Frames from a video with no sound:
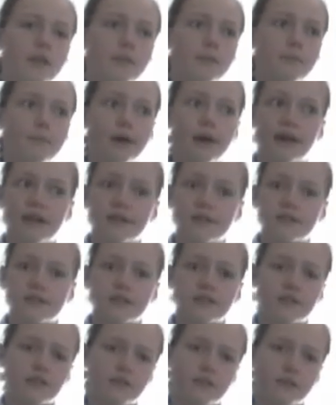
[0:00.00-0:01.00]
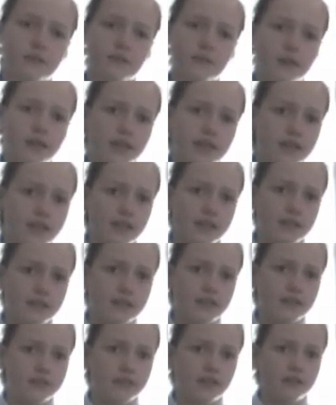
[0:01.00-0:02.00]
But for
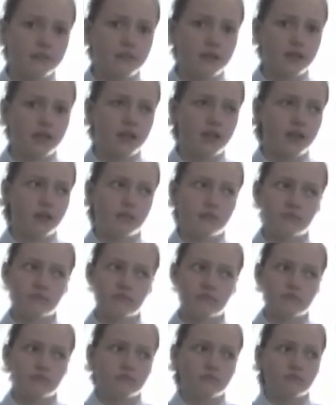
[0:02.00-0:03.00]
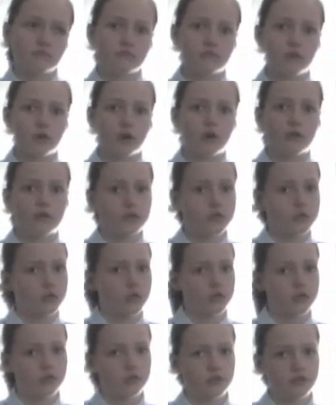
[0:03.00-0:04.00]
heat, this could be over
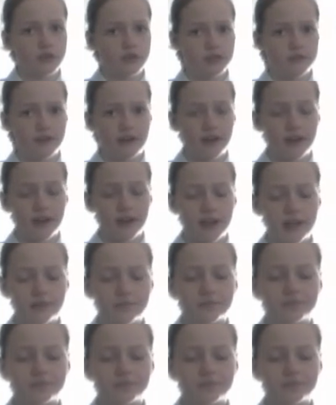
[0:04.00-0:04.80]
200 degrees Fahrenheit.